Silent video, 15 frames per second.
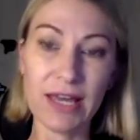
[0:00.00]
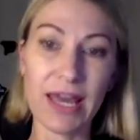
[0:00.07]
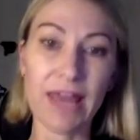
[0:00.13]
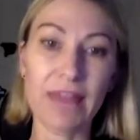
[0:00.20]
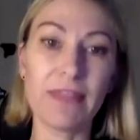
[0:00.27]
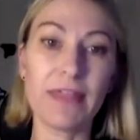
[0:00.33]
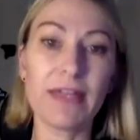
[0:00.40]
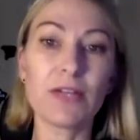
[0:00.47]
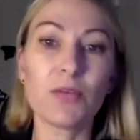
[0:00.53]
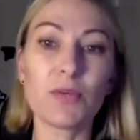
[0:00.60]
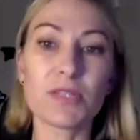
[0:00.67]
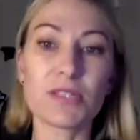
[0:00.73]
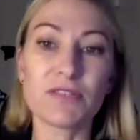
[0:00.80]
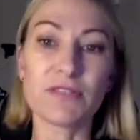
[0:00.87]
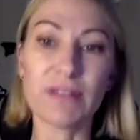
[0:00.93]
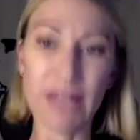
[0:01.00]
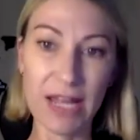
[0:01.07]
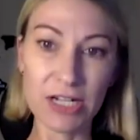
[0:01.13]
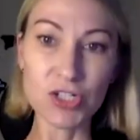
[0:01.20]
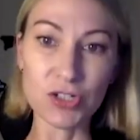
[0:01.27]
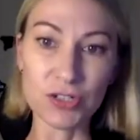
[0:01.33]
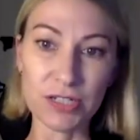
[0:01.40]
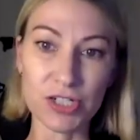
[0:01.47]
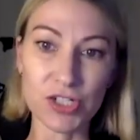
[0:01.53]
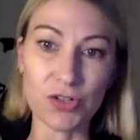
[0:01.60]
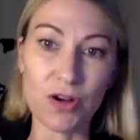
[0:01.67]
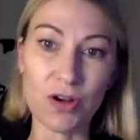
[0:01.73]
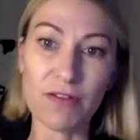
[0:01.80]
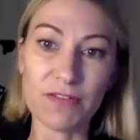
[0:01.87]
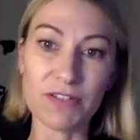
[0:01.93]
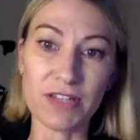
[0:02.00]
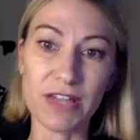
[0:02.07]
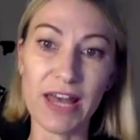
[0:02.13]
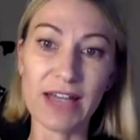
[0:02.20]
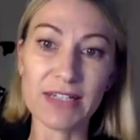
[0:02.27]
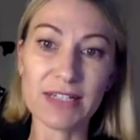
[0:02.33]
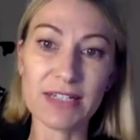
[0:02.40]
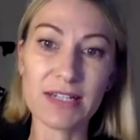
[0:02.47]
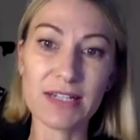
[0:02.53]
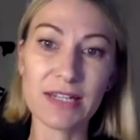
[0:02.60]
and then it was a financial issue after that